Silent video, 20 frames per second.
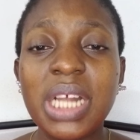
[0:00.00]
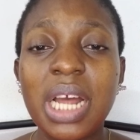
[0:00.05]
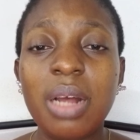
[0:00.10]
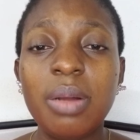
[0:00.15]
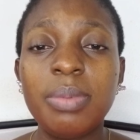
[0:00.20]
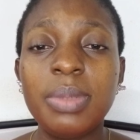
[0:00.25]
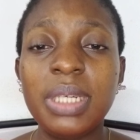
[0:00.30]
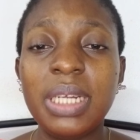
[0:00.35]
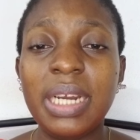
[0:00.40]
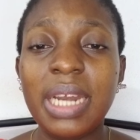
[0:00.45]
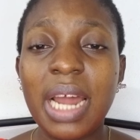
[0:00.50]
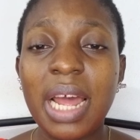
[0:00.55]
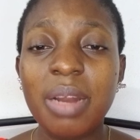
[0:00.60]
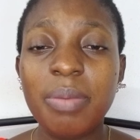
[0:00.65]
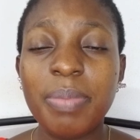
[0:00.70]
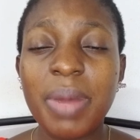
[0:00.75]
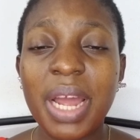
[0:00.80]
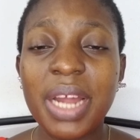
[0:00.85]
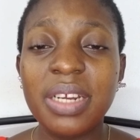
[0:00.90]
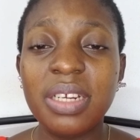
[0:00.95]
I'll be
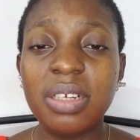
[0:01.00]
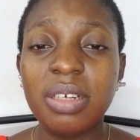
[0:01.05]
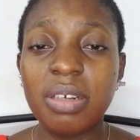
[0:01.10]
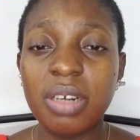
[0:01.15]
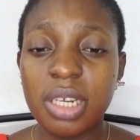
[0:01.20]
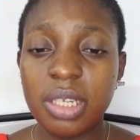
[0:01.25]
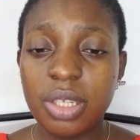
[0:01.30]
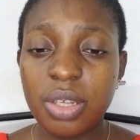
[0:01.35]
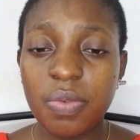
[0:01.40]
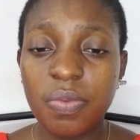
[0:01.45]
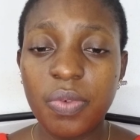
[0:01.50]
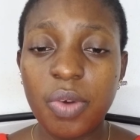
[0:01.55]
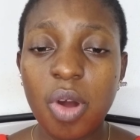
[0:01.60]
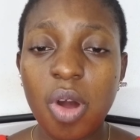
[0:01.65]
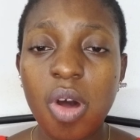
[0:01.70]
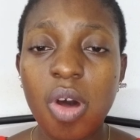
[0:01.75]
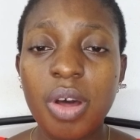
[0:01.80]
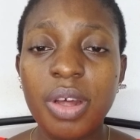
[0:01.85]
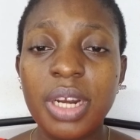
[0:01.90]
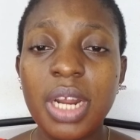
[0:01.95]
glad by the grace of
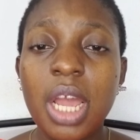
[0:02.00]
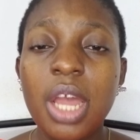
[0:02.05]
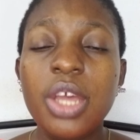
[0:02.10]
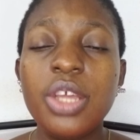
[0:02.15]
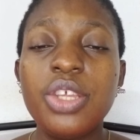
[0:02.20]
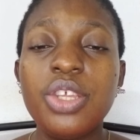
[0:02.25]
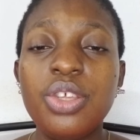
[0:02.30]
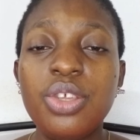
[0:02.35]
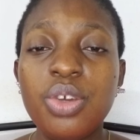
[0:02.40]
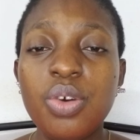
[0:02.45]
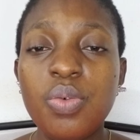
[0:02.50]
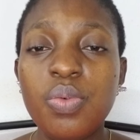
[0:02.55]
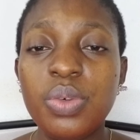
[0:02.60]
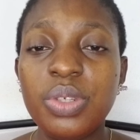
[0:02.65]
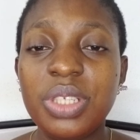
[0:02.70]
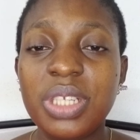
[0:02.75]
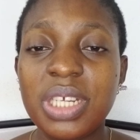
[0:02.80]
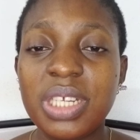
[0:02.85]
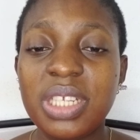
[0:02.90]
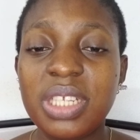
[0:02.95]
God you
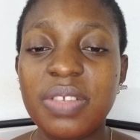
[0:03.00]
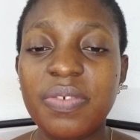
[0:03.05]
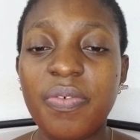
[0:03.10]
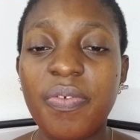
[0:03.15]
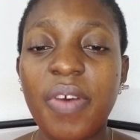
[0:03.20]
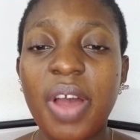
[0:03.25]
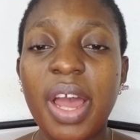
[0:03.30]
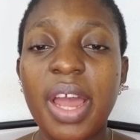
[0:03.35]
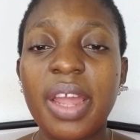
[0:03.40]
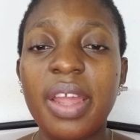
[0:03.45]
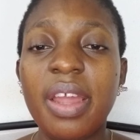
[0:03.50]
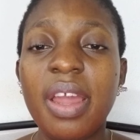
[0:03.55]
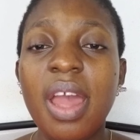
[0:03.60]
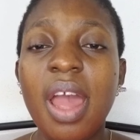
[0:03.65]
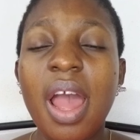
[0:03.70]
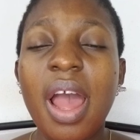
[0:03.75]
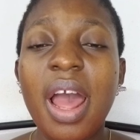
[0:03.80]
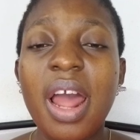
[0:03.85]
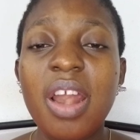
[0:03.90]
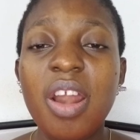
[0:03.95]
will testify.
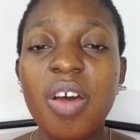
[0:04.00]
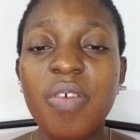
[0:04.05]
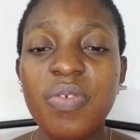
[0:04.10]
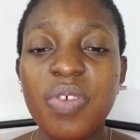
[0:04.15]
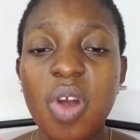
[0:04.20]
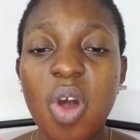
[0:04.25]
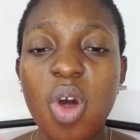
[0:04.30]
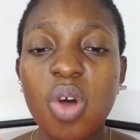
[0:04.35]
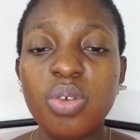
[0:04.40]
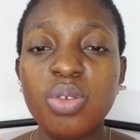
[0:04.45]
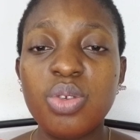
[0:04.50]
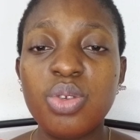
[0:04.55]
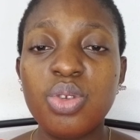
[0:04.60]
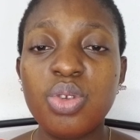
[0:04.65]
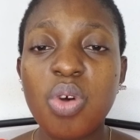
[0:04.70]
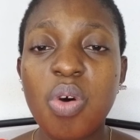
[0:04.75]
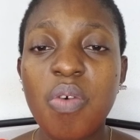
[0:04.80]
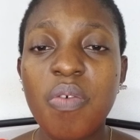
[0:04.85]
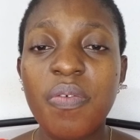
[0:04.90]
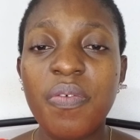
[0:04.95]
I love you all
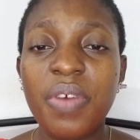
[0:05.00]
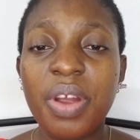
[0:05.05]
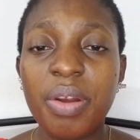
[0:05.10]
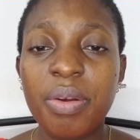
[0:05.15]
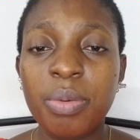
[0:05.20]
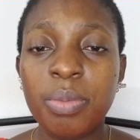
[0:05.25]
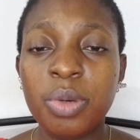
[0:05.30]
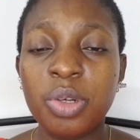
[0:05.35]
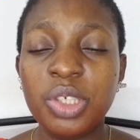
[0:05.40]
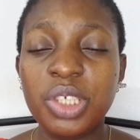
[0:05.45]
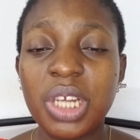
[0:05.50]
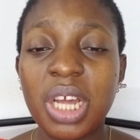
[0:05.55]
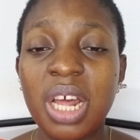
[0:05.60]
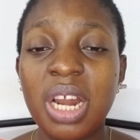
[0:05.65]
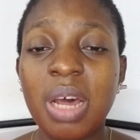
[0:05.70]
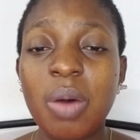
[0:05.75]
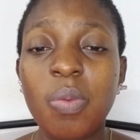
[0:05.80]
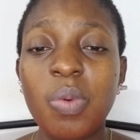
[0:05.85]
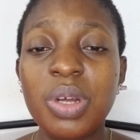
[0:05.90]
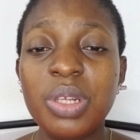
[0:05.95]
so very much,
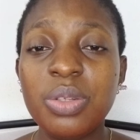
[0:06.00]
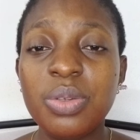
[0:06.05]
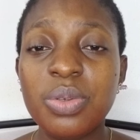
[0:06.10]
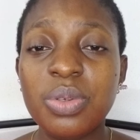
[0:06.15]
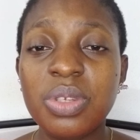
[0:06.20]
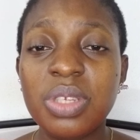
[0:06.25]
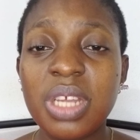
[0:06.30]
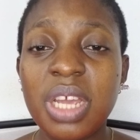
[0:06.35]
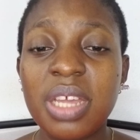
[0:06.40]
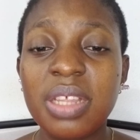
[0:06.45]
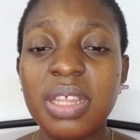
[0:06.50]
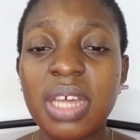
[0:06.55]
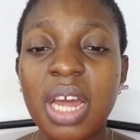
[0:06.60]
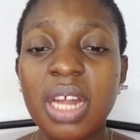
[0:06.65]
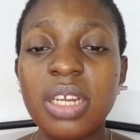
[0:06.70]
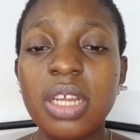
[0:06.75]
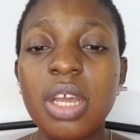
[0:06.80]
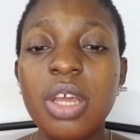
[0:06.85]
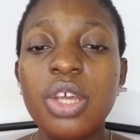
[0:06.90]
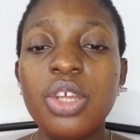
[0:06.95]
and I want to say
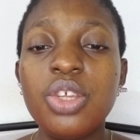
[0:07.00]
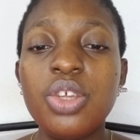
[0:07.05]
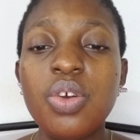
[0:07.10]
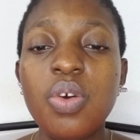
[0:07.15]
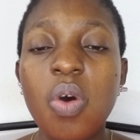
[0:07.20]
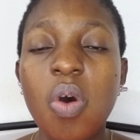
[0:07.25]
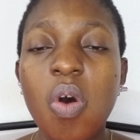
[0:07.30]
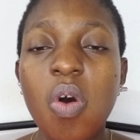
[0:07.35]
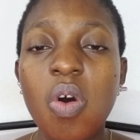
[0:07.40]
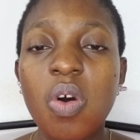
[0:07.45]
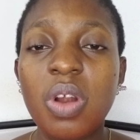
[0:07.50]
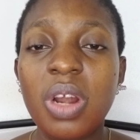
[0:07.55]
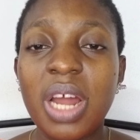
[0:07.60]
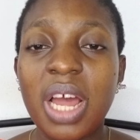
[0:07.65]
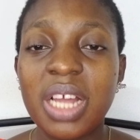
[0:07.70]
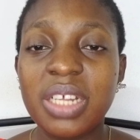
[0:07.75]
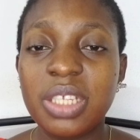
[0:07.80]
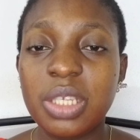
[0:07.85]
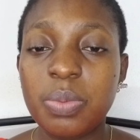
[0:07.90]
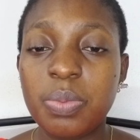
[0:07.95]
that you all
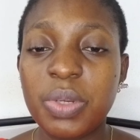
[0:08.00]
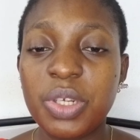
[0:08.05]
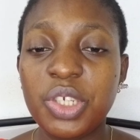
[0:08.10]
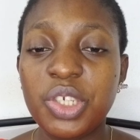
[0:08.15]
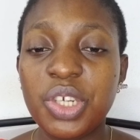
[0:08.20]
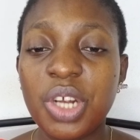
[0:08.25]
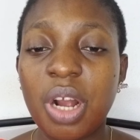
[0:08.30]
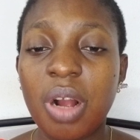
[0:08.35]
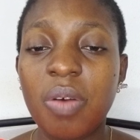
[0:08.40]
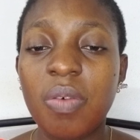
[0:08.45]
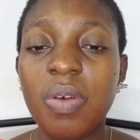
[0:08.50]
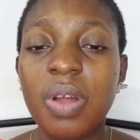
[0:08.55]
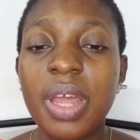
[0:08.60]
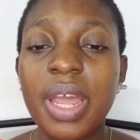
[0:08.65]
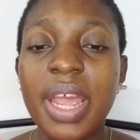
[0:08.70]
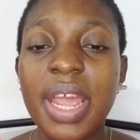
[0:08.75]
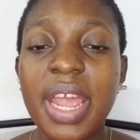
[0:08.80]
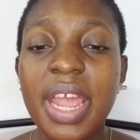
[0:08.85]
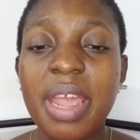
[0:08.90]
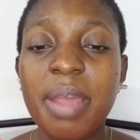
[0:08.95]
are special.
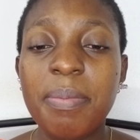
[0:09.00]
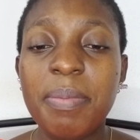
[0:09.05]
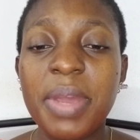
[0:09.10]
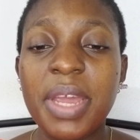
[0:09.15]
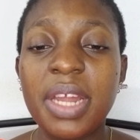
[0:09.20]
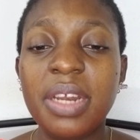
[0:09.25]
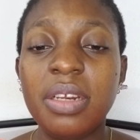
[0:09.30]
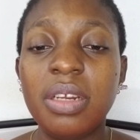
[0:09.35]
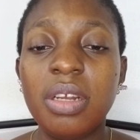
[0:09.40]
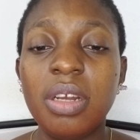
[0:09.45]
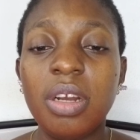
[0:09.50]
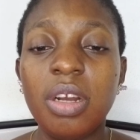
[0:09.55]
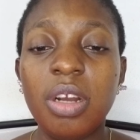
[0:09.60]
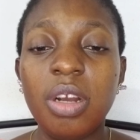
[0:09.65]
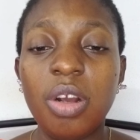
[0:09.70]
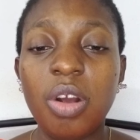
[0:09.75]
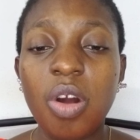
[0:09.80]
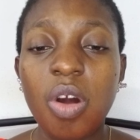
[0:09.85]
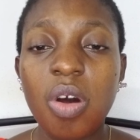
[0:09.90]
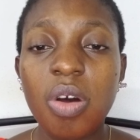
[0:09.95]
Amen.
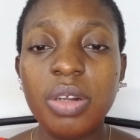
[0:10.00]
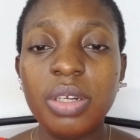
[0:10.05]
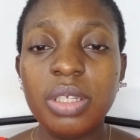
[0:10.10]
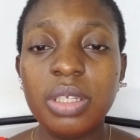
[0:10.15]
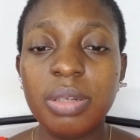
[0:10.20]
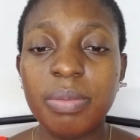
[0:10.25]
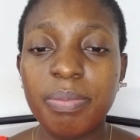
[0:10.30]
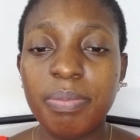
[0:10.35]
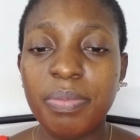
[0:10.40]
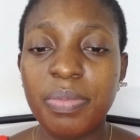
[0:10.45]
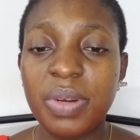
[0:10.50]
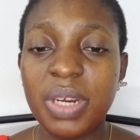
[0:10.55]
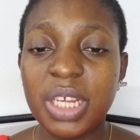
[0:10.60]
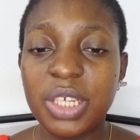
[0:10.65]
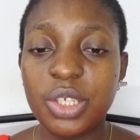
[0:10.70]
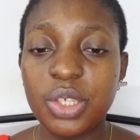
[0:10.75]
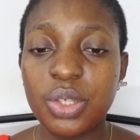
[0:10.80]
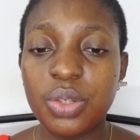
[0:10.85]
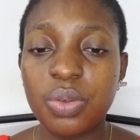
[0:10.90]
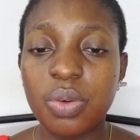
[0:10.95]
God
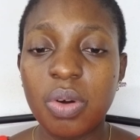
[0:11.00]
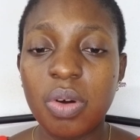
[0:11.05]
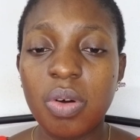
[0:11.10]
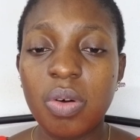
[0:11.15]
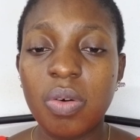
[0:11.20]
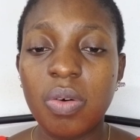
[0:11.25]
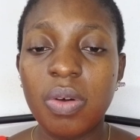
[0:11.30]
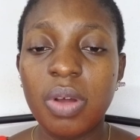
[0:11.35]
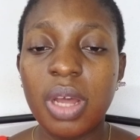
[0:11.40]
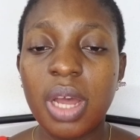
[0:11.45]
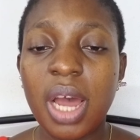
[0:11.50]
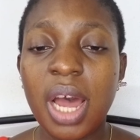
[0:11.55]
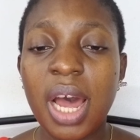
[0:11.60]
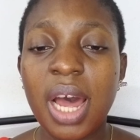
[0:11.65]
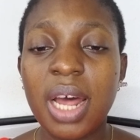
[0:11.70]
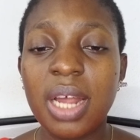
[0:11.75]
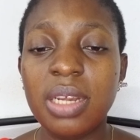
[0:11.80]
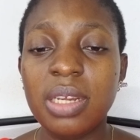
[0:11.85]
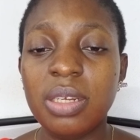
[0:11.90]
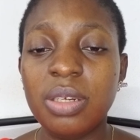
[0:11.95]
bless you all.
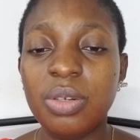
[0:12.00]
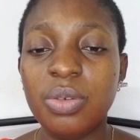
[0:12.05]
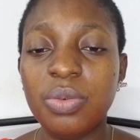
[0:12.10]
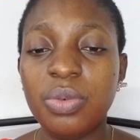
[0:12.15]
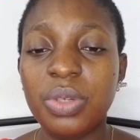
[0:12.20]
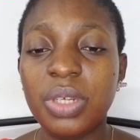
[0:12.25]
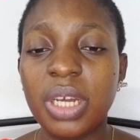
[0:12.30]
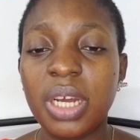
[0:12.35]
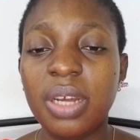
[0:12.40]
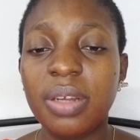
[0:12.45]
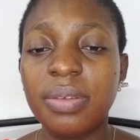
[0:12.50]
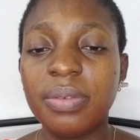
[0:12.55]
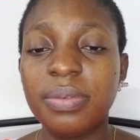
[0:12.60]
Hallelujah.